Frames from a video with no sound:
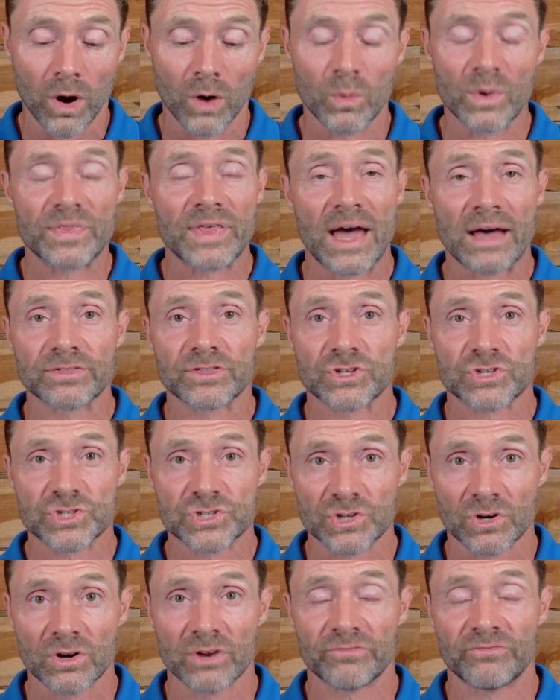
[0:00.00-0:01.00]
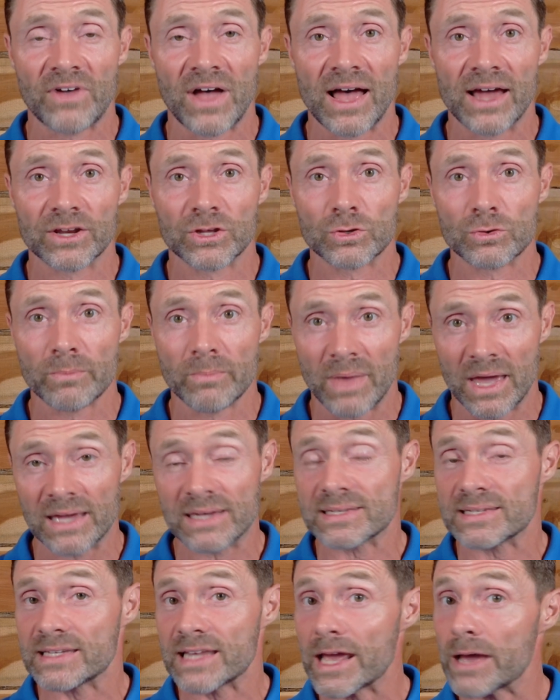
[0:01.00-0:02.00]
without the certified
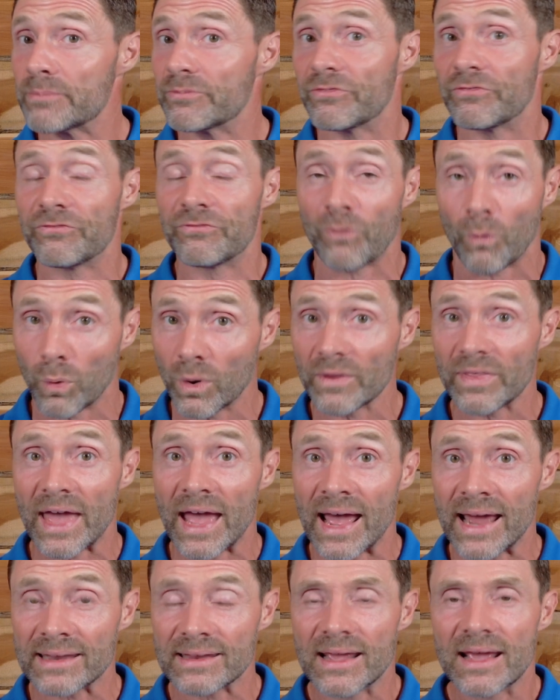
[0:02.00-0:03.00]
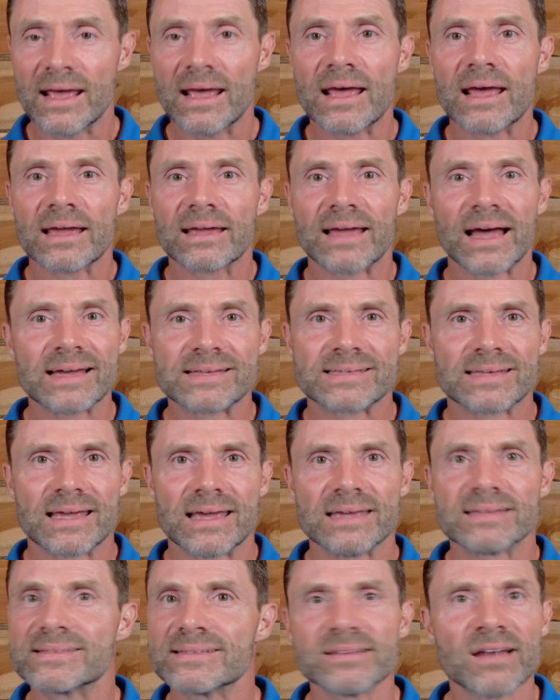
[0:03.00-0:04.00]
humane stamp for that, guys,
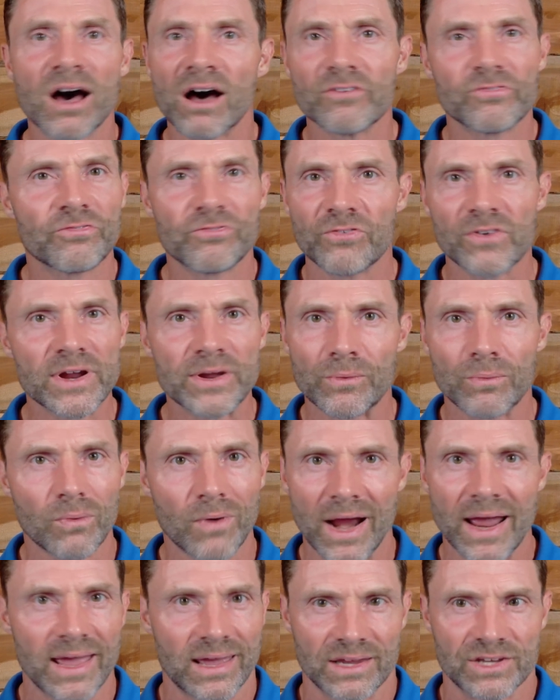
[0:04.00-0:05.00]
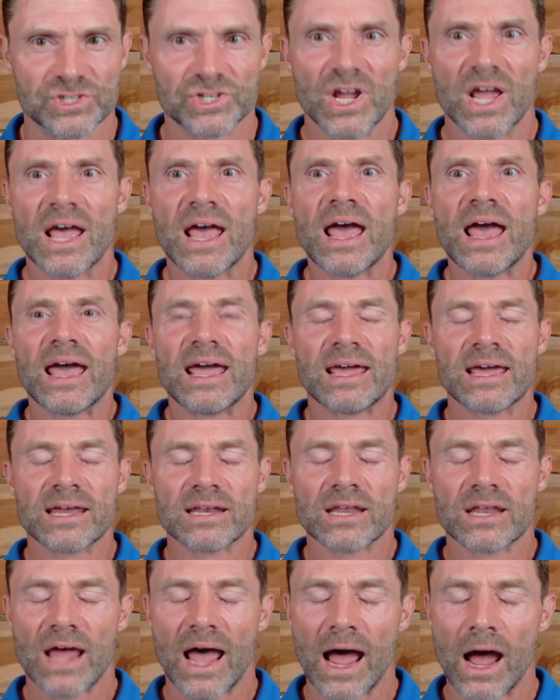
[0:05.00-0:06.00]
it's not free range.
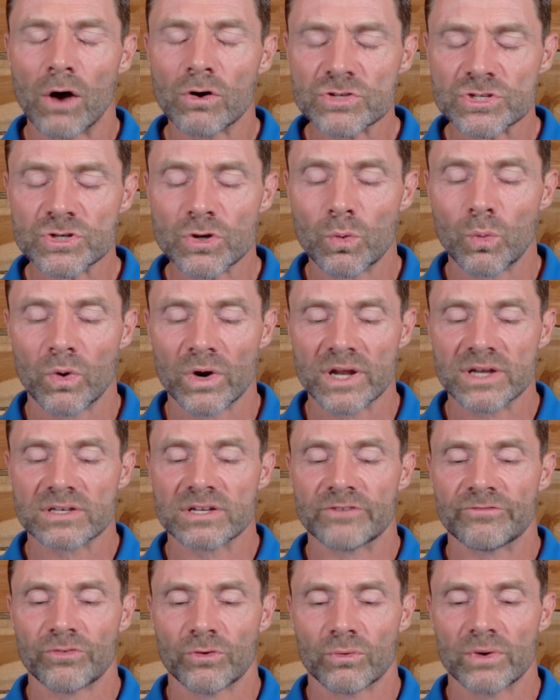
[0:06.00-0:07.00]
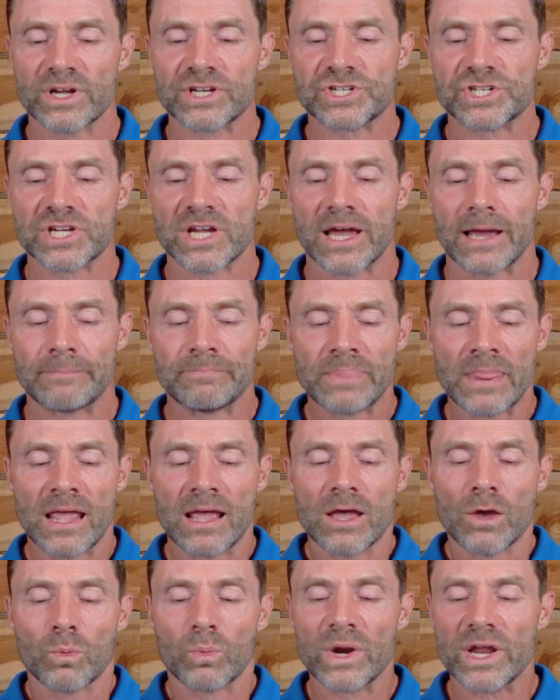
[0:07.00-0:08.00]
And I also want to differentiate
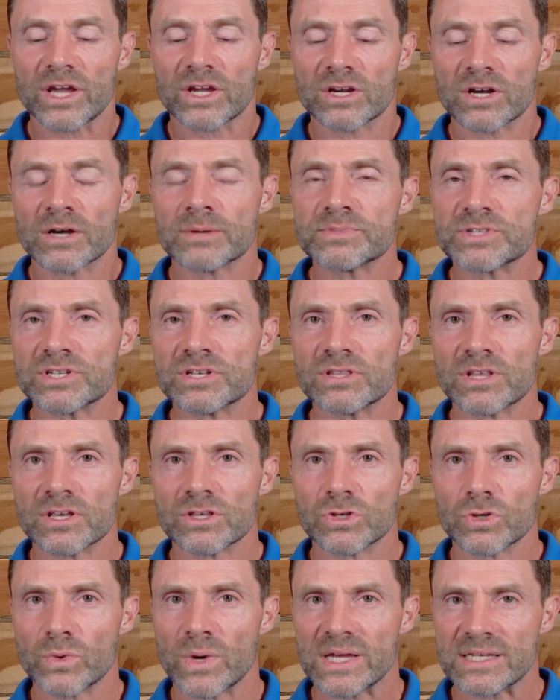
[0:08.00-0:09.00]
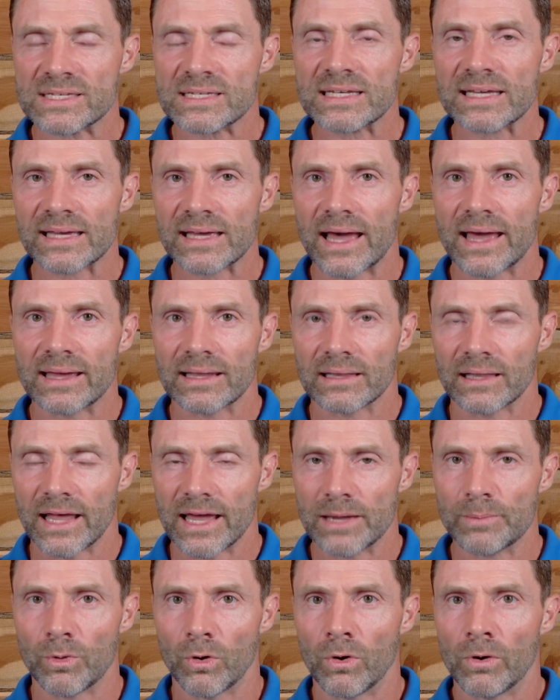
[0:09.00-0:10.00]
when it comes to the USDA
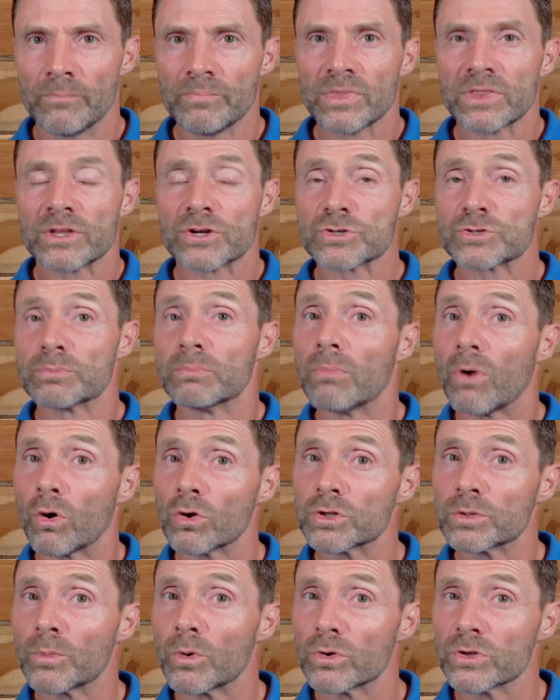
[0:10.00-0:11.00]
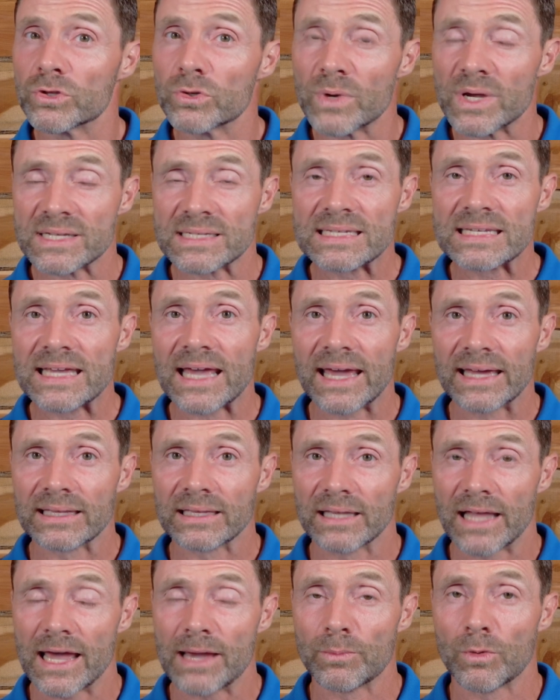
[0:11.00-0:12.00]
label, there's multiple USDA
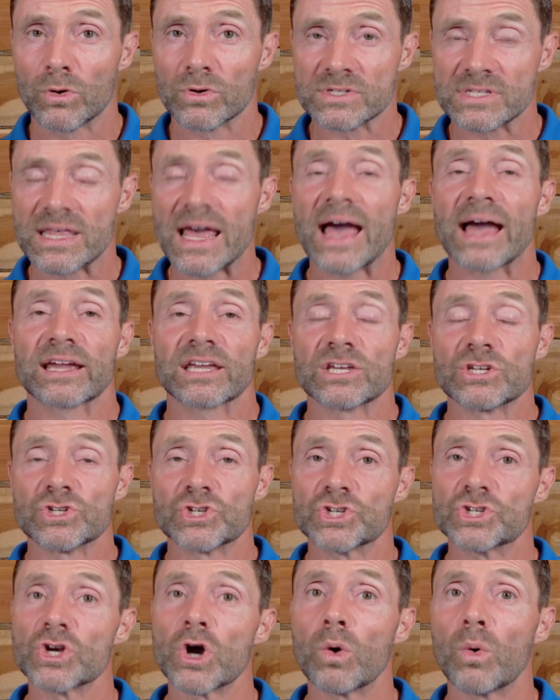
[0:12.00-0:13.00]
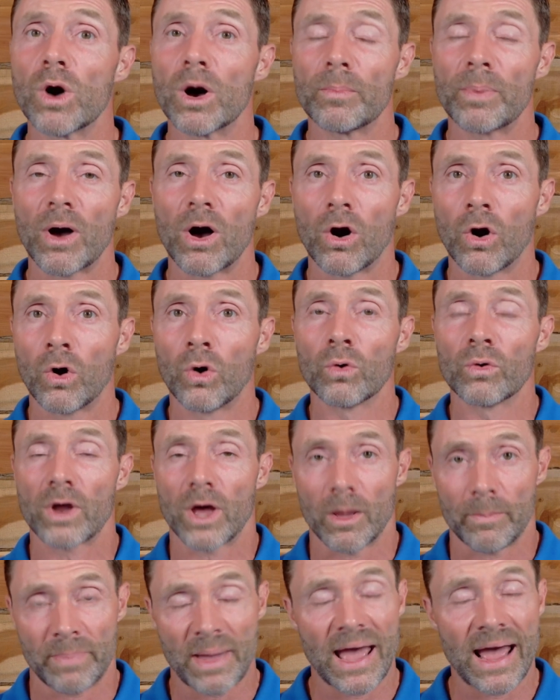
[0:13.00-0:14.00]
labels that can show up on
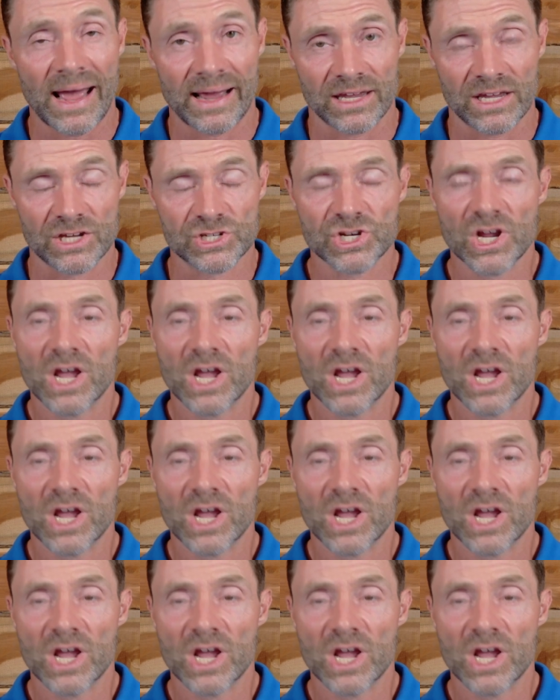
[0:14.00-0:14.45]
a package.